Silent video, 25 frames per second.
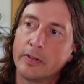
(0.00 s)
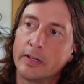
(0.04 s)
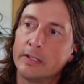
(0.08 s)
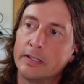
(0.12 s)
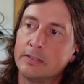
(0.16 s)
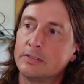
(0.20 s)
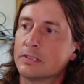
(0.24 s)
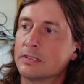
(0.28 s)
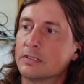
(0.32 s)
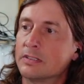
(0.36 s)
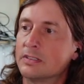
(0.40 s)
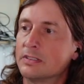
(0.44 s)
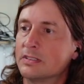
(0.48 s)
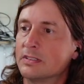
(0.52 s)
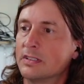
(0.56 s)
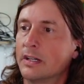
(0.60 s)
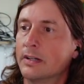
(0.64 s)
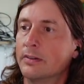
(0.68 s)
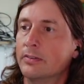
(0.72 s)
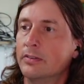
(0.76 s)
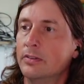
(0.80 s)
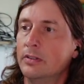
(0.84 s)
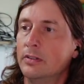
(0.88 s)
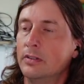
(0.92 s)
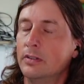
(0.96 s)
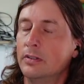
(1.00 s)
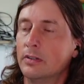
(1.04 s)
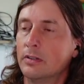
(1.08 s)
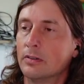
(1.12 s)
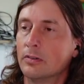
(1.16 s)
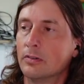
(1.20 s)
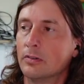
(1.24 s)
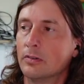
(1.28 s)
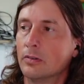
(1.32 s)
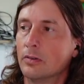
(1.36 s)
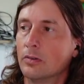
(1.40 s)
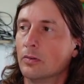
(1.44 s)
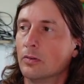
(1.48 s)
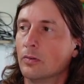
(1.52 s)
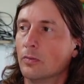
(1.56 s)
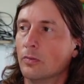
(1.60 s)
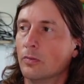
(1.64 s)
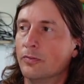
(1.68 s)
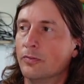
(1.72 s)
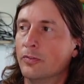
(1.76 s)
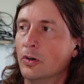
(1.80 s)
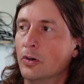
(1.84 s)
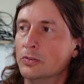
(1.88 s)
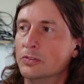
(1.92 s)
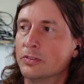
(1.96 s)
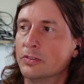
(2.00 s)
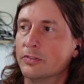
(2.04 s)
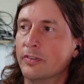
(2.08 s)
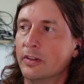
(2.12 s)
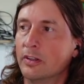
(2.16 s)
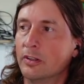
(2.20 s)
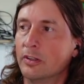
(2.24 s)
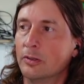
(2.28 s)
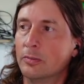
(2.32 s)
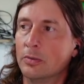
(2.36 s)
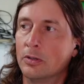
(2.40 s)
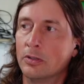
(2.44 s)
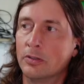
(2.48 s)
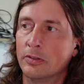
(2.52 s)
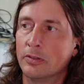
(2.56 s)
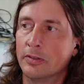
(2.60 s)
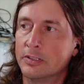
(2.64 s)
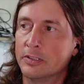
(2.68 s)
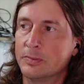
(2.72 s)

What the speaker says: 5, 6, 7 votes available.